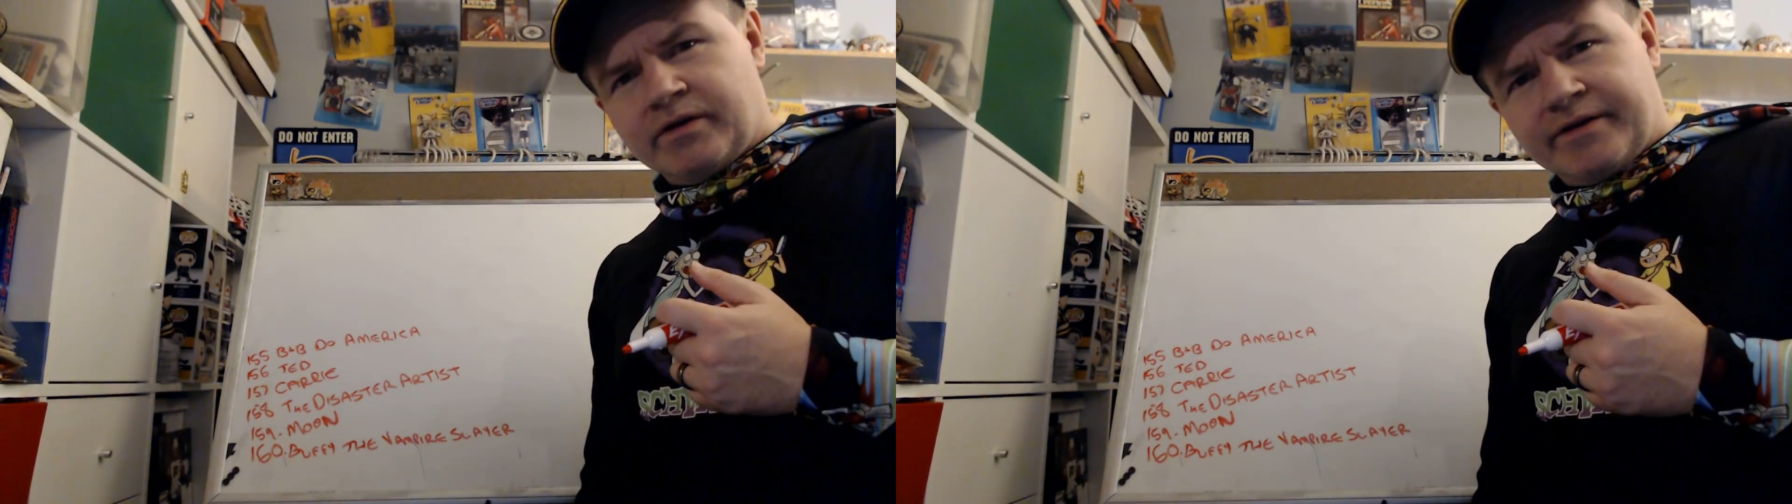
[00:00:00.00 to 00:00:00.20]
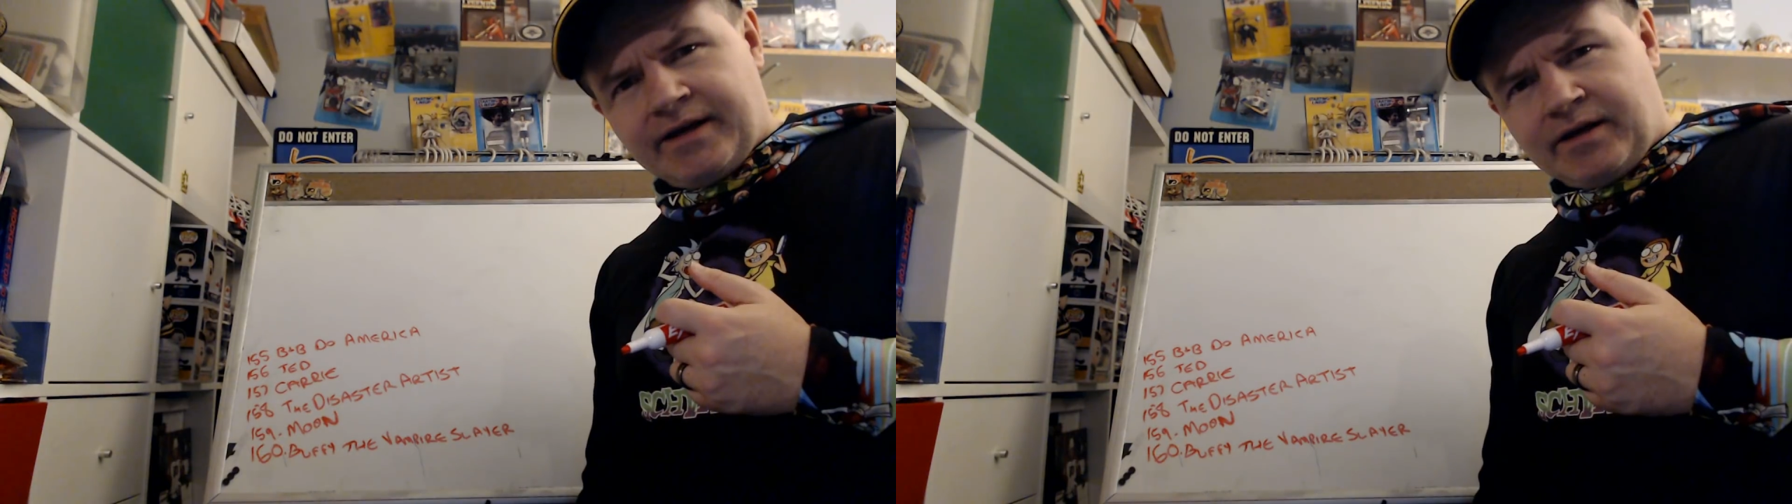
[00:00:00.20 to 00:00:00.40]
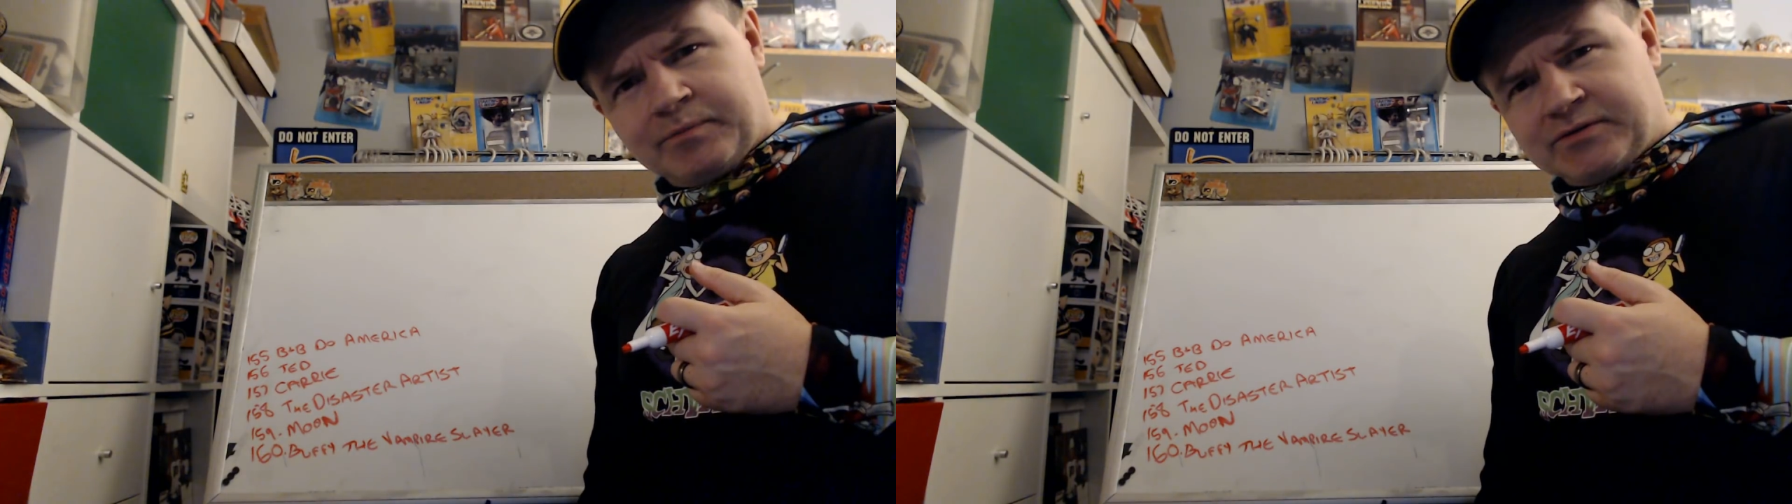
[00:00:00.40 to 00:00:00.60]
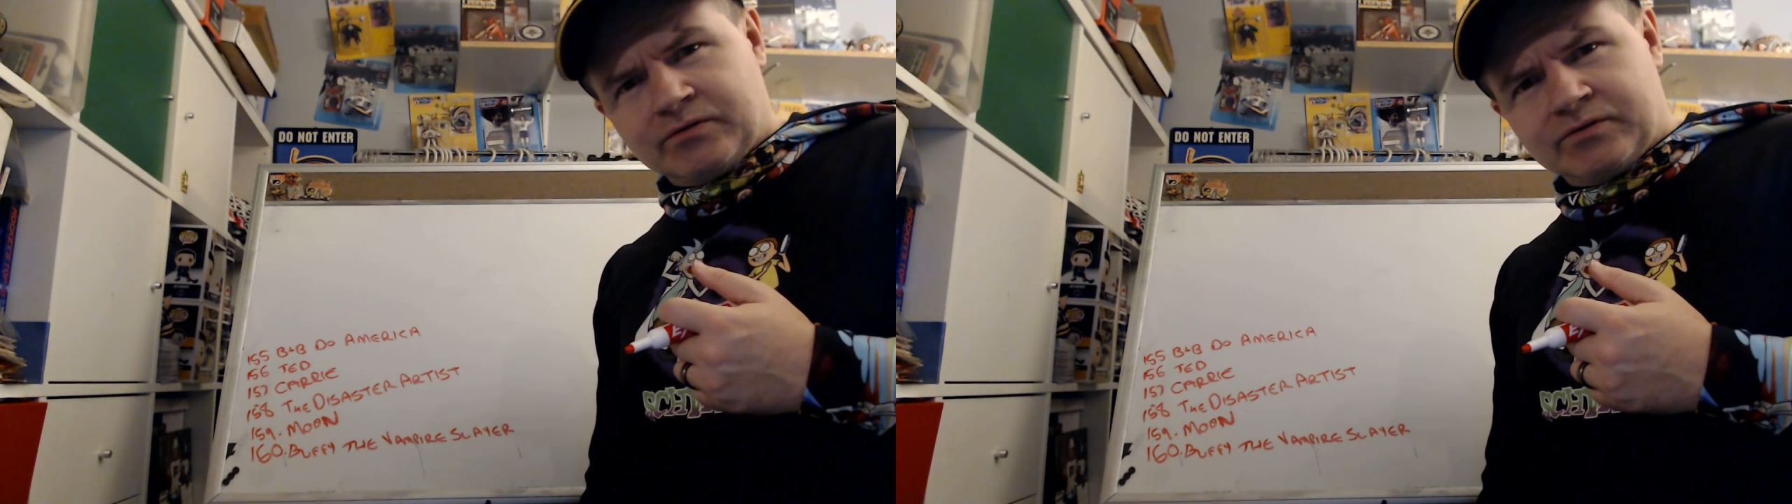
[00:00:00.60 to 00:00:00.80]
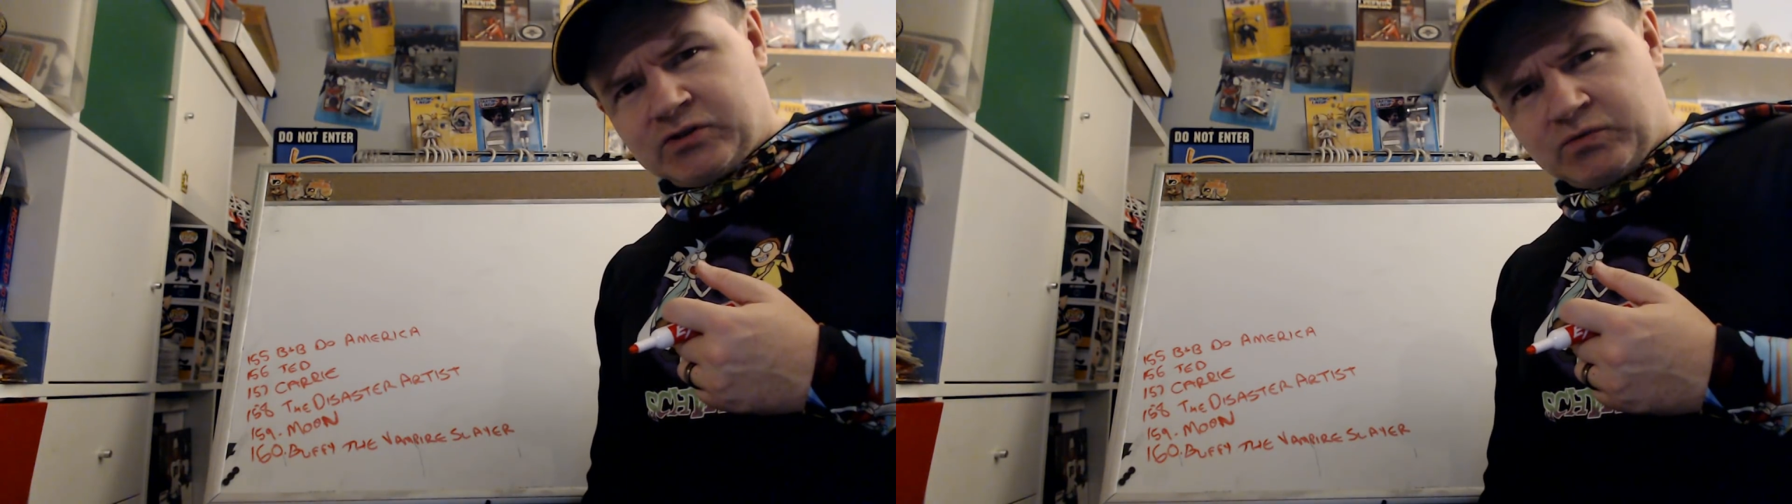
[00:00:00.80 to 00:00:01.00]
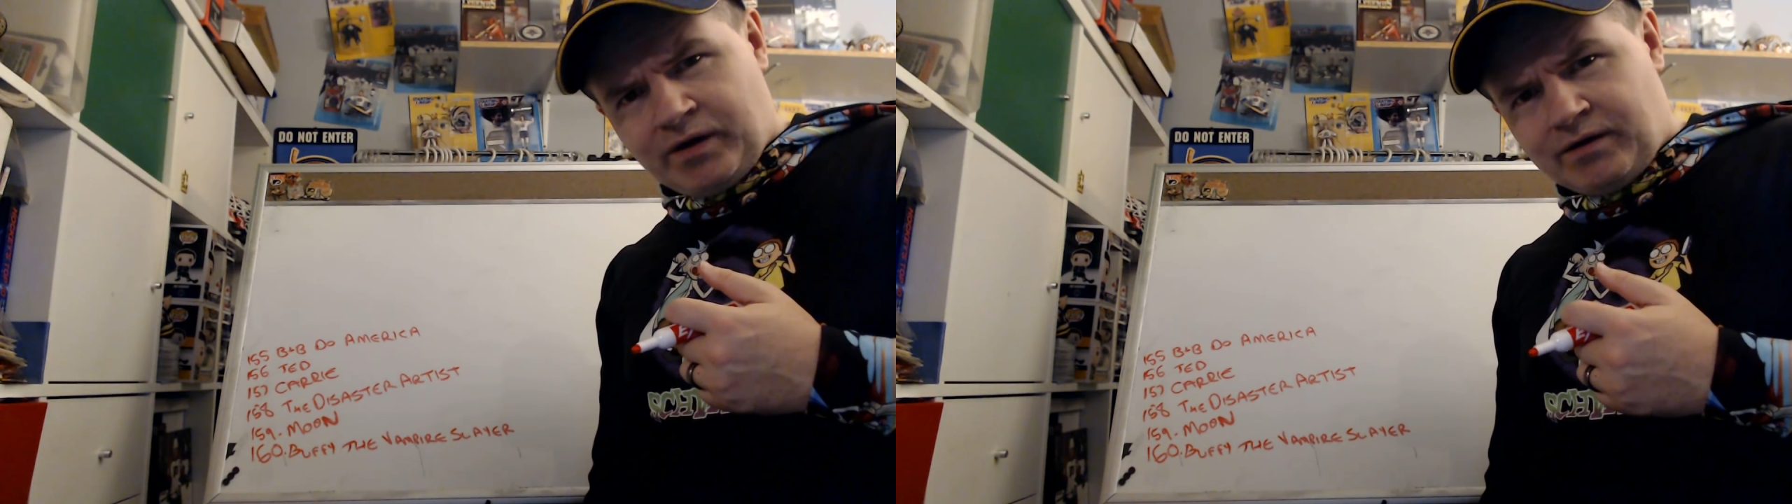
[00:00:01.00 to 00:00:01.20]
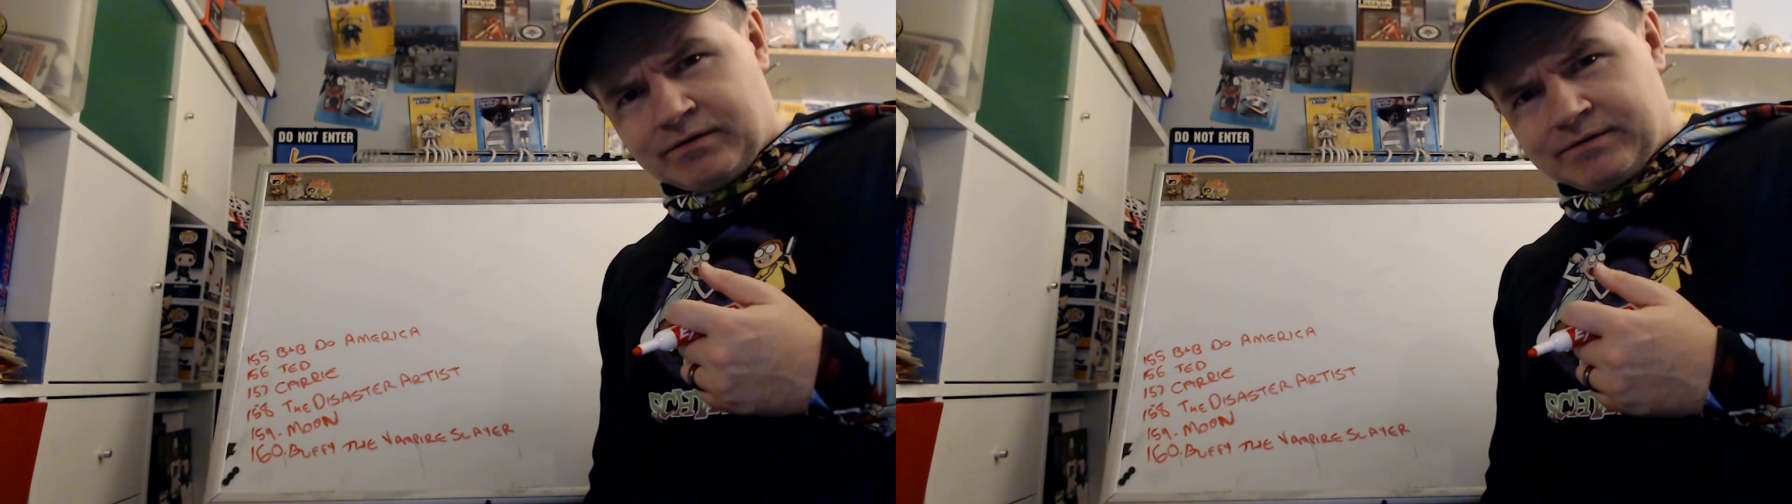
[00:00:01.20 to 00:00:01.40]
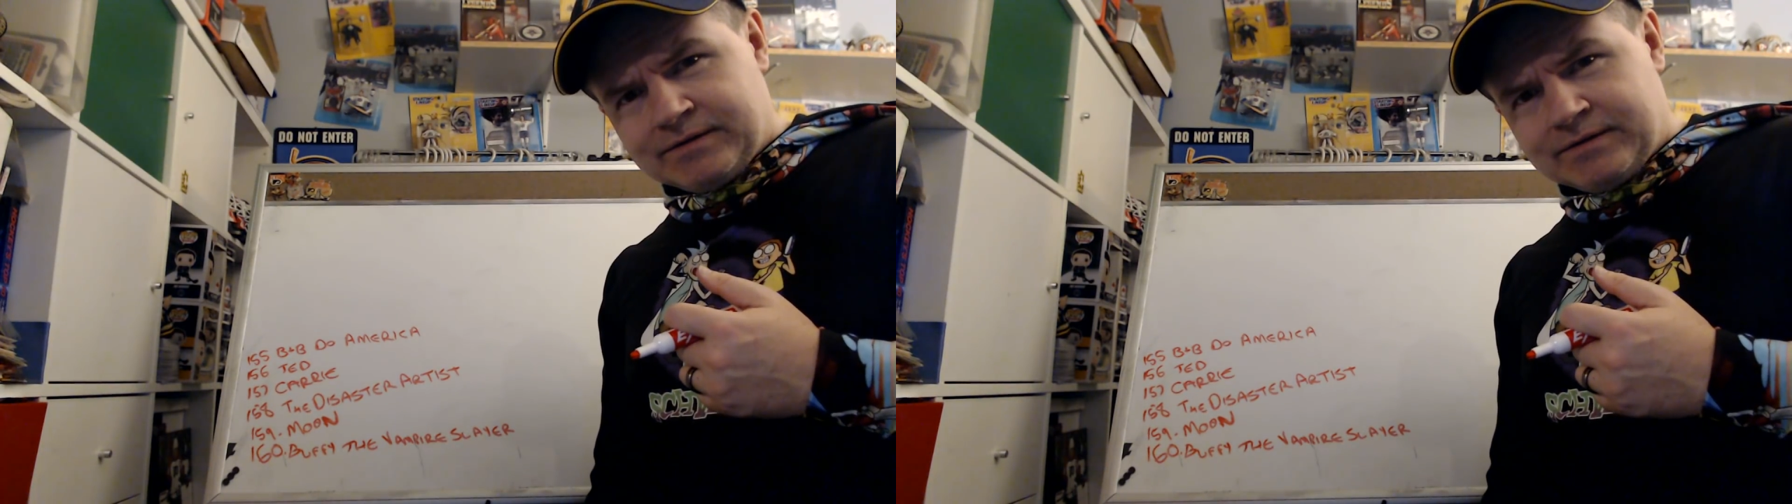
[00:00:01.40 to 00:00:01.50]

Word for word: the episodes as well.